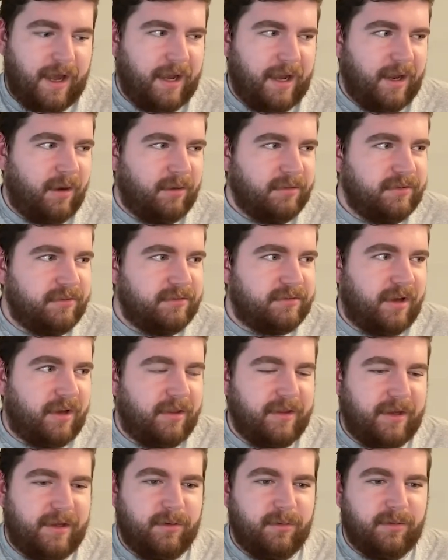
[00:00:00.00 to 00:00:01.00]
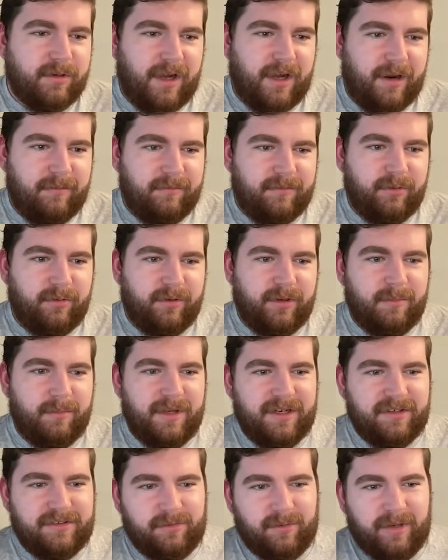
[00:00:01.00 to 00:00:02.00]
I also saw that you were kind of doing a bit
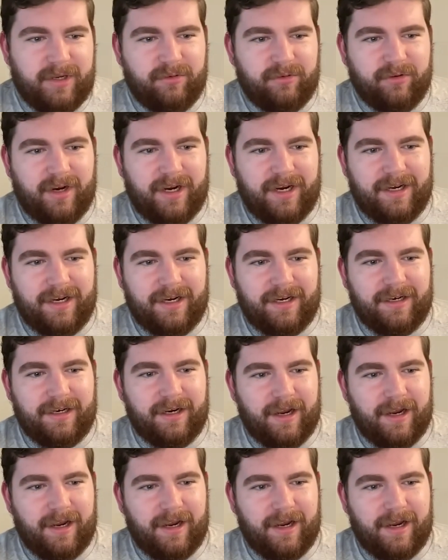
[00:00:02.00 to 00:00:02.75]
of swing trading.